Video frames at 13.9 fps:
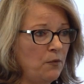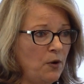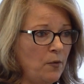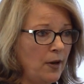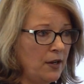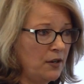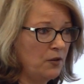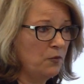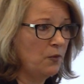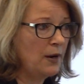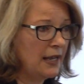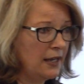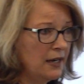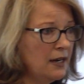robot could
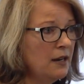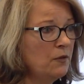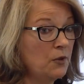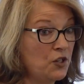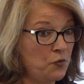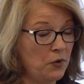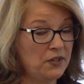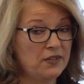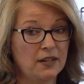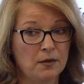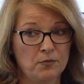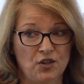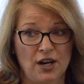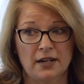win, which was the
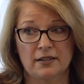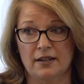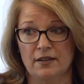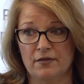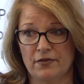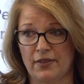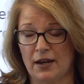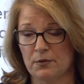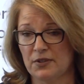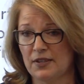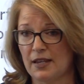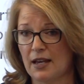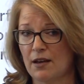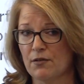objective, that was
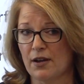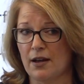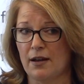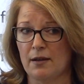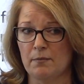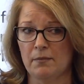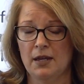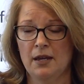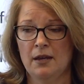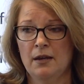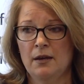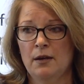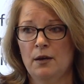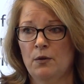the outcome,
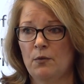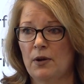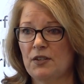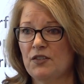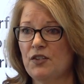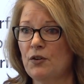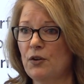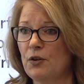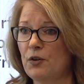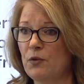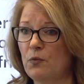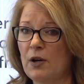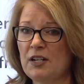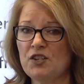was to
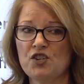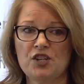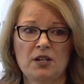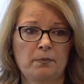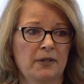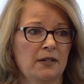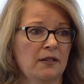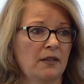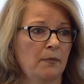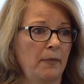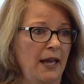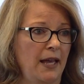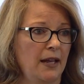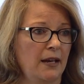herd one sheep into the
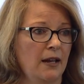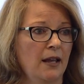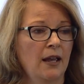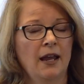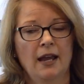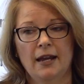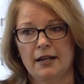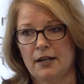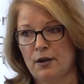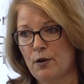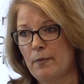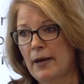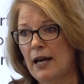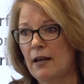pen and go
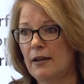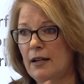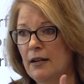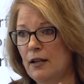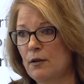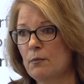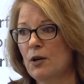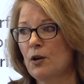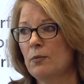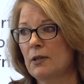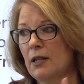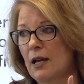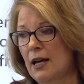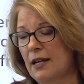about and
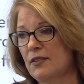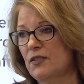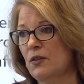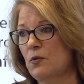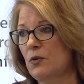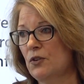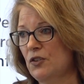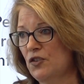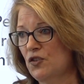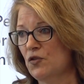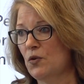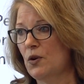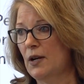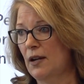immobilize or
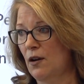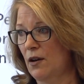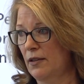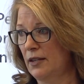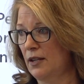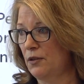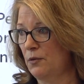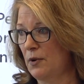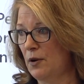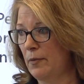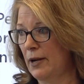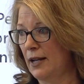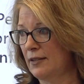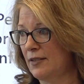destroy all the other
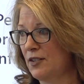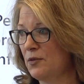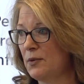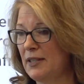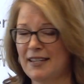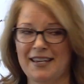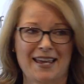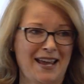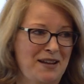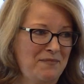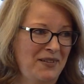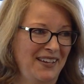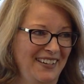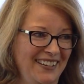robots to win the
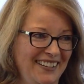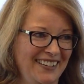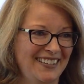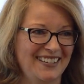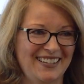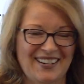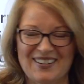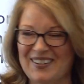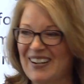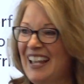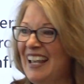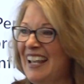game. So